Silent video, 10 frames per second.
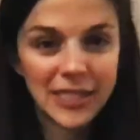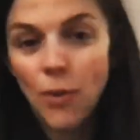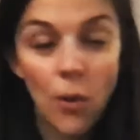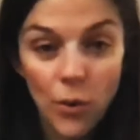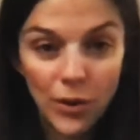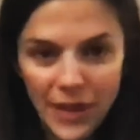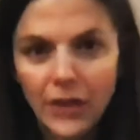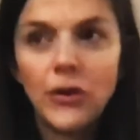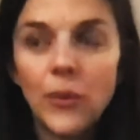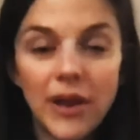guess Small World,
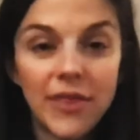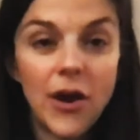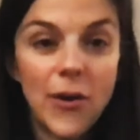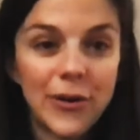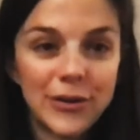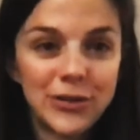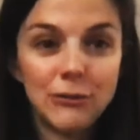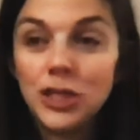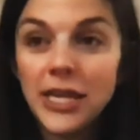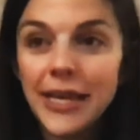like knew one of the owners.
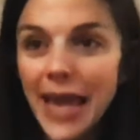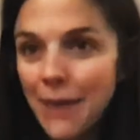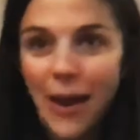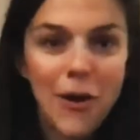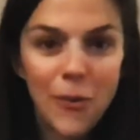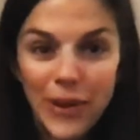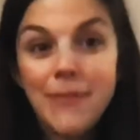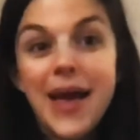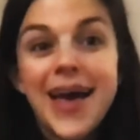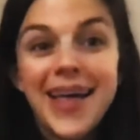So she came out, we
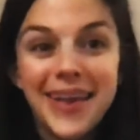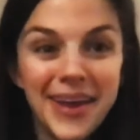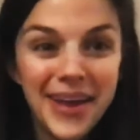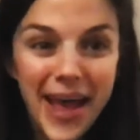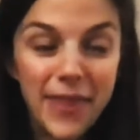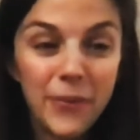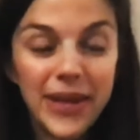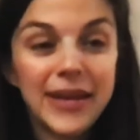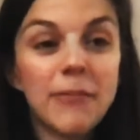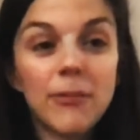met, and then
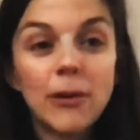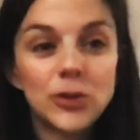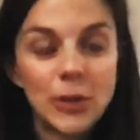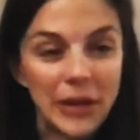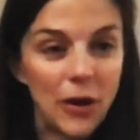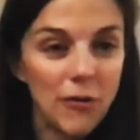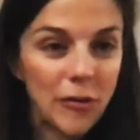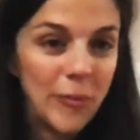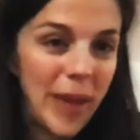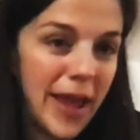we ended up road tripping
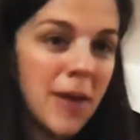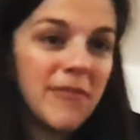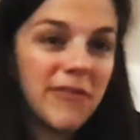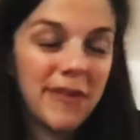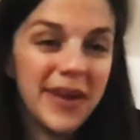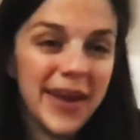all through Banff.